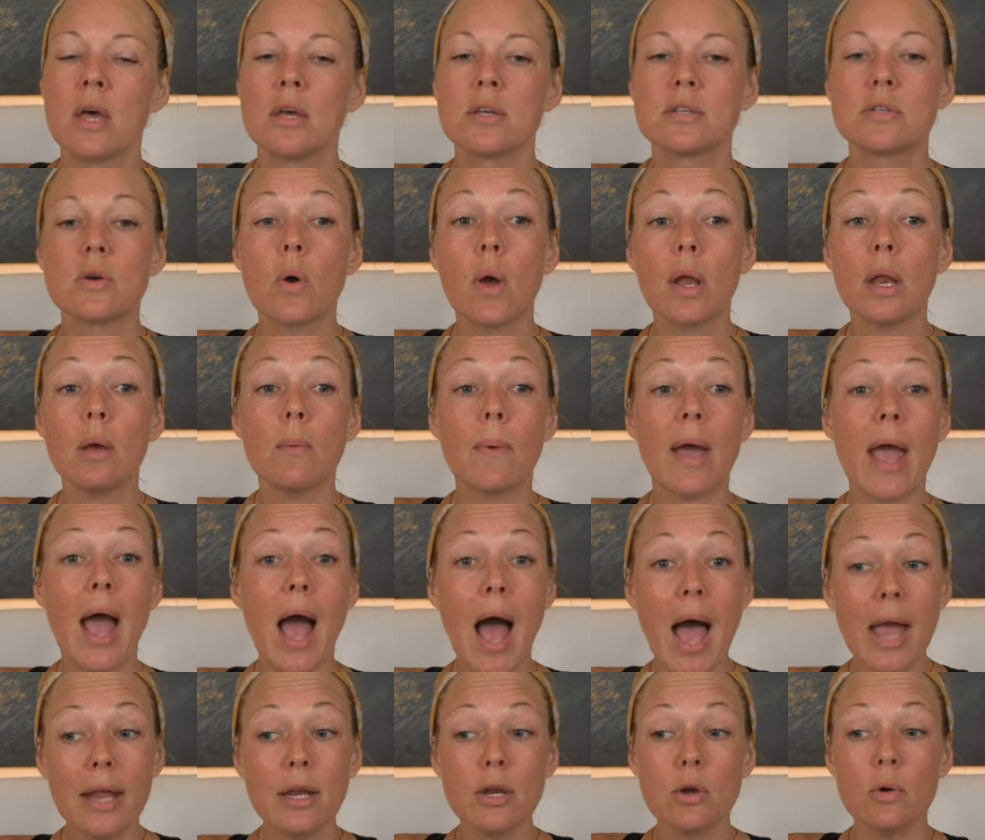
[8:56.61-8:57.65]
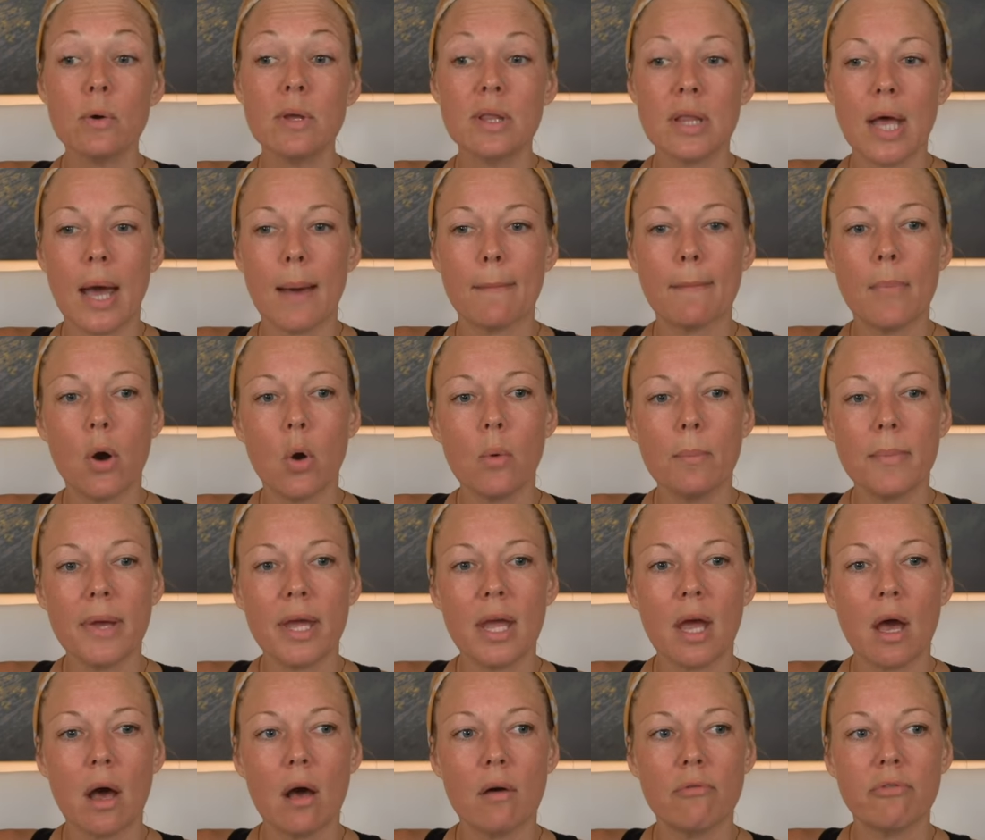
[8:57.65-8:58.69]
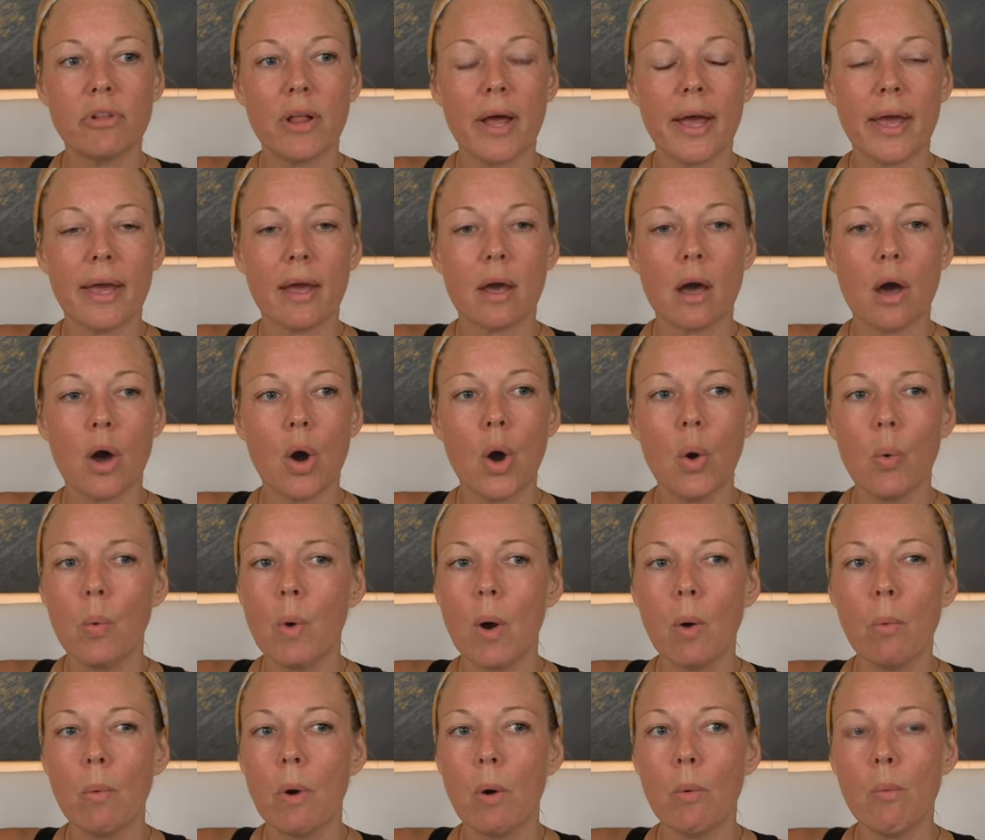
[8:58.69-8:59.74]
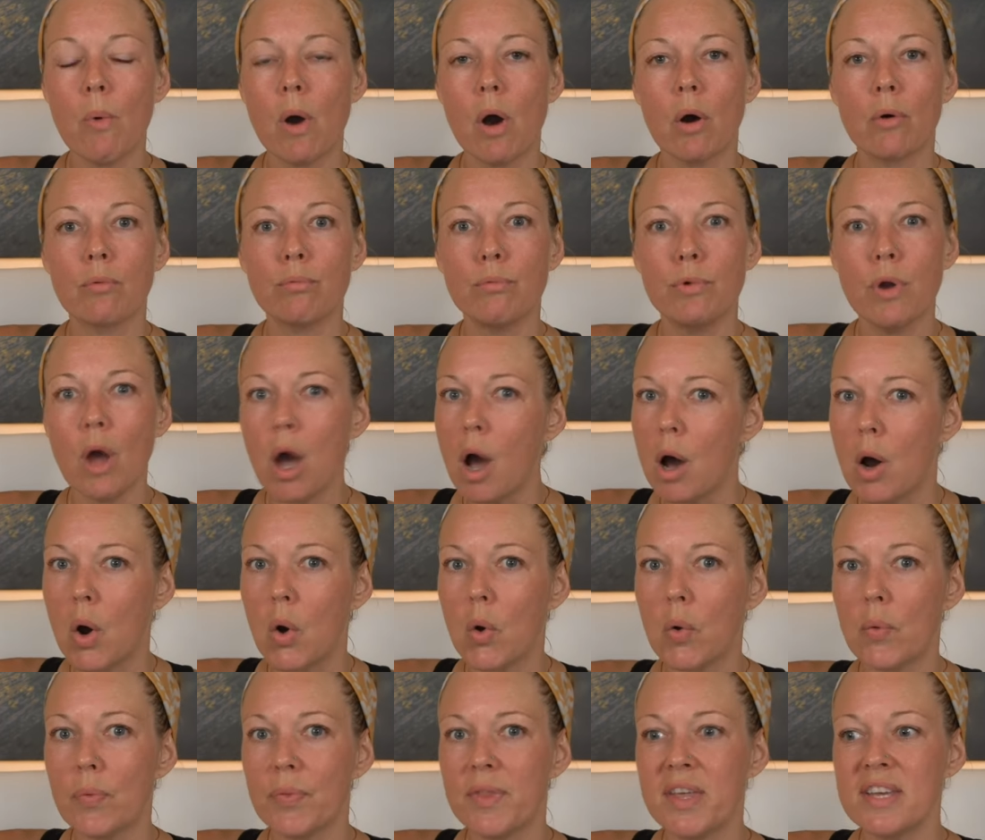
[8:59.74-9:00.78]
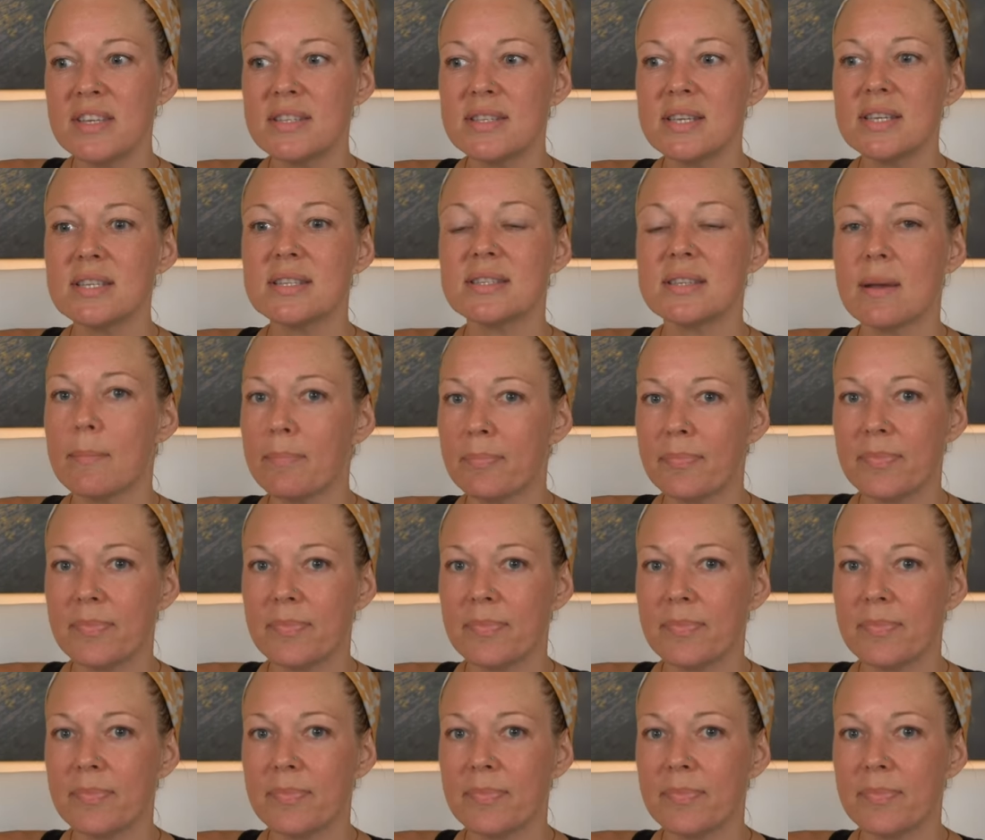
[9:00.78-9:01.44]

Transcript: So anyway, I knew in that moment of, like, oh, whoa, whoa, whoa, no, this is not